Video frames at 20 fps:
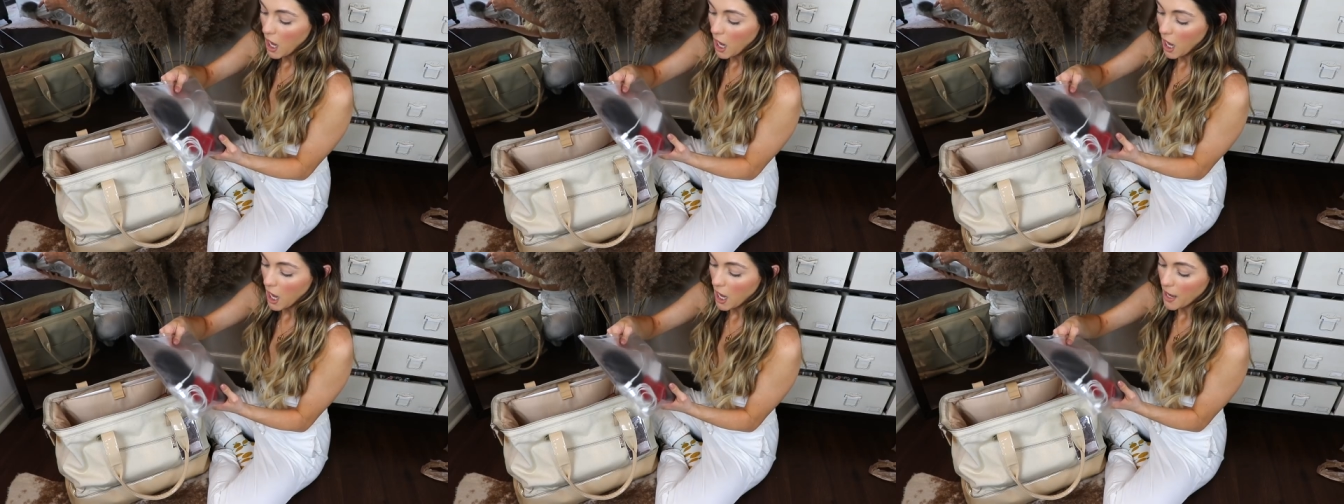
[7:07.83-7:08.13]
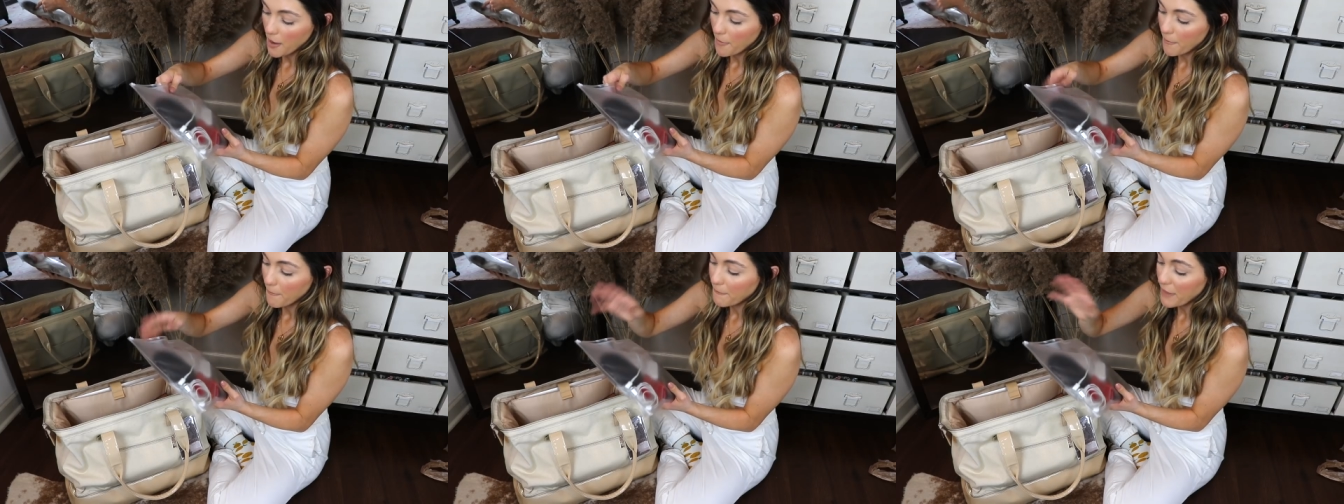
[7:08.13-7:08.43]

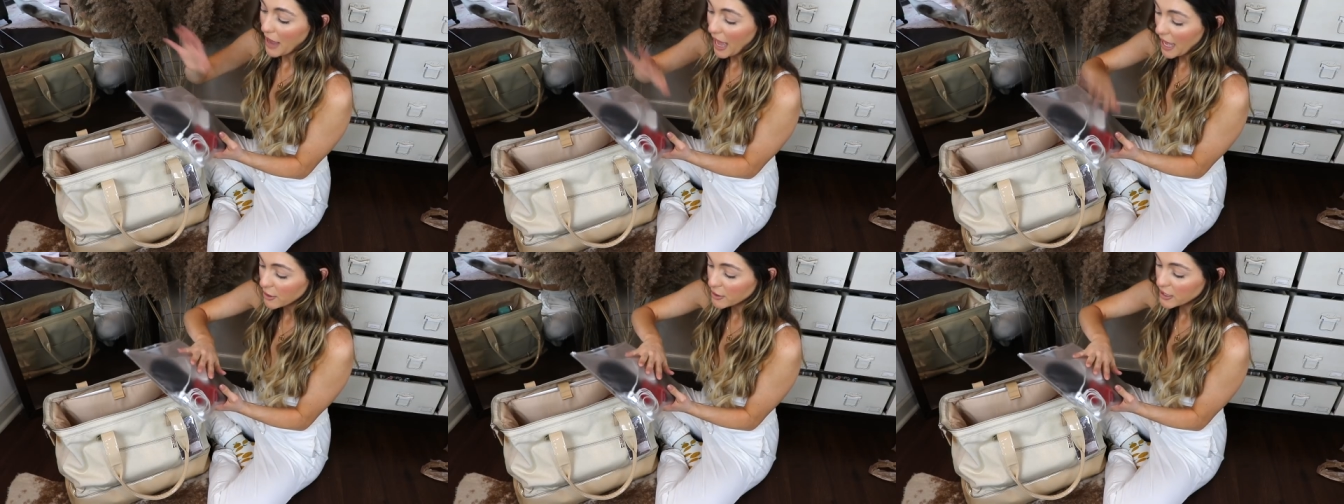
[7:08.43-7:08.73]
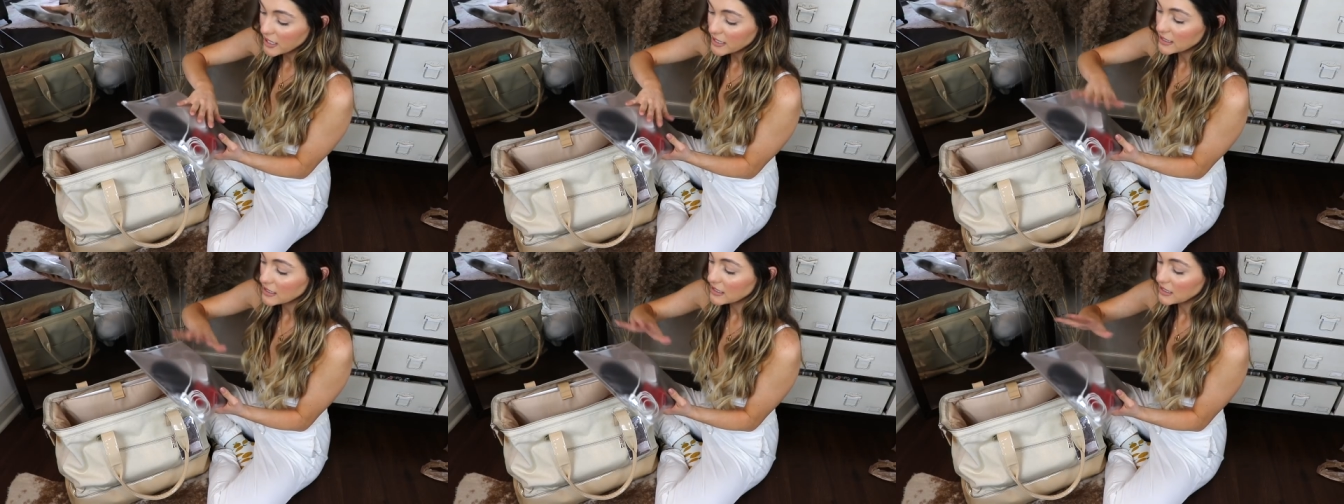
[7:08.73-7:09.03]
um,
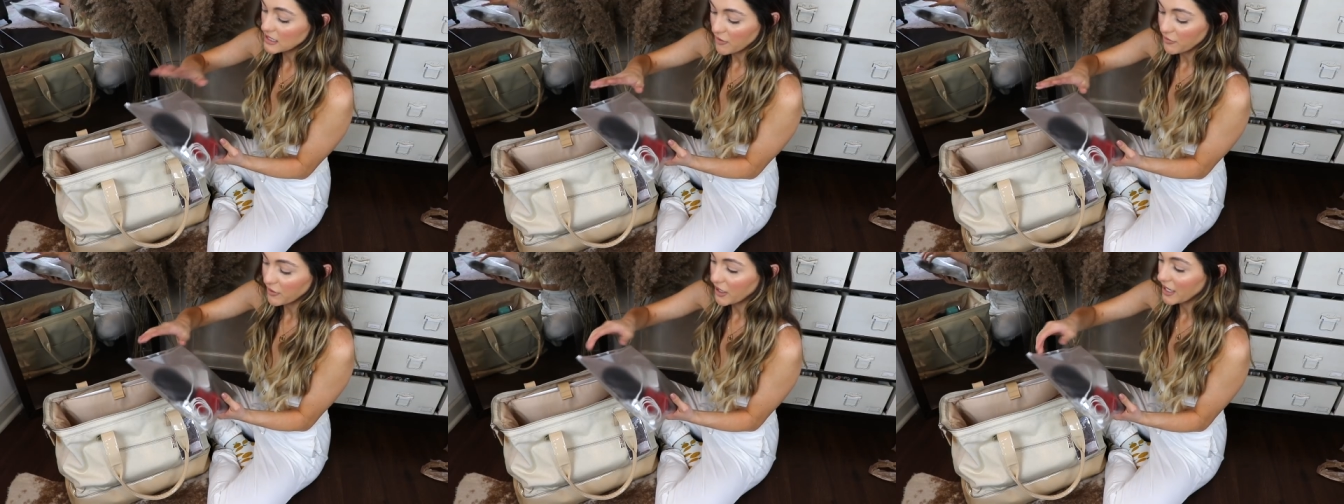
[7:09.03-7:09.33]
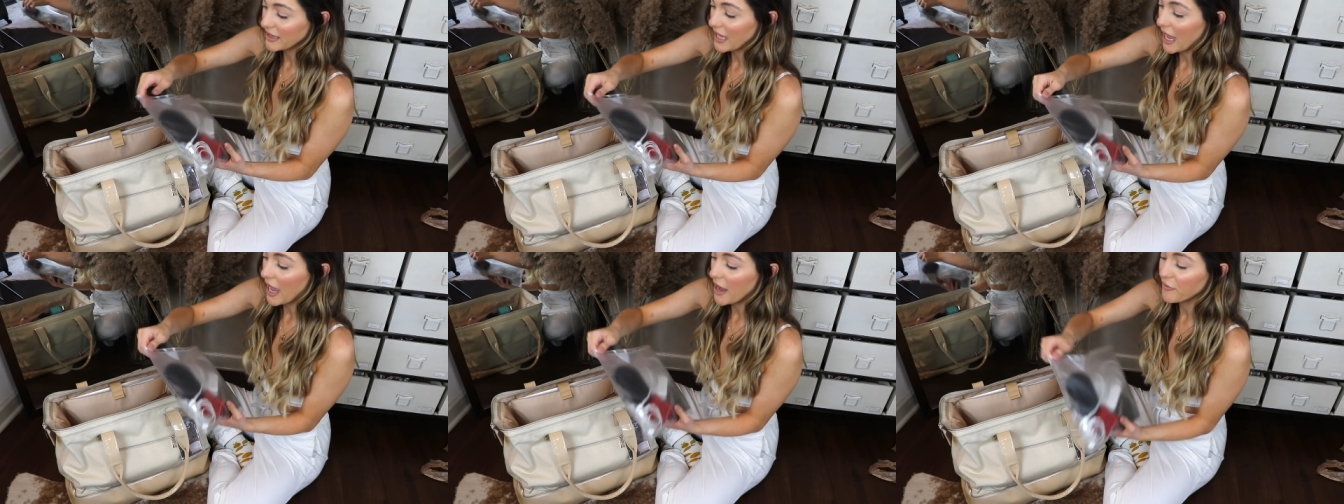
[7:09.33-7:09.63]
batteries and stuff
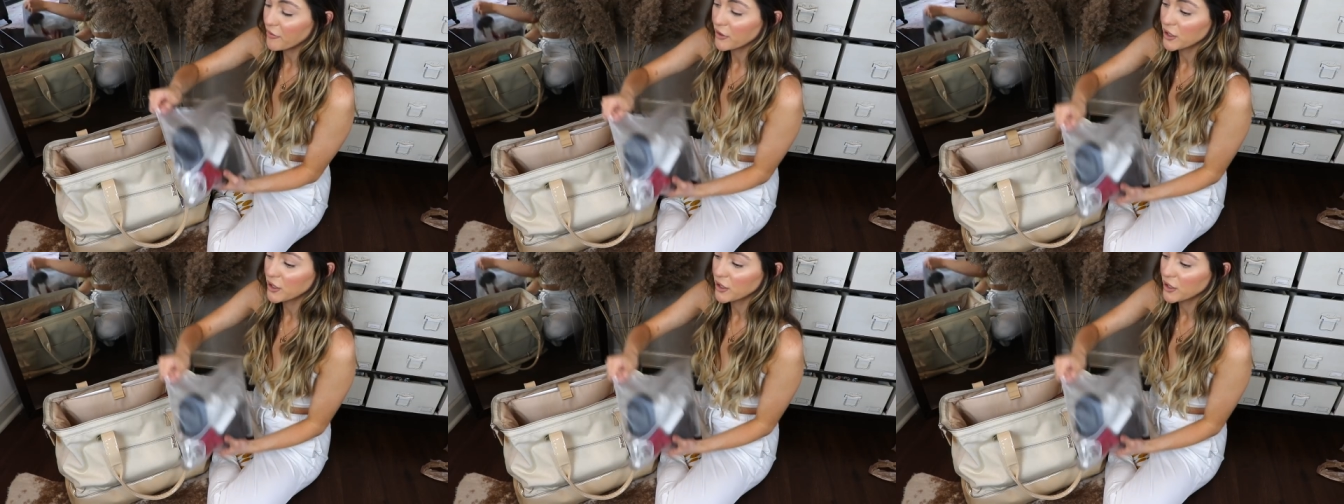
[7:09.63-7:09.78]
like that.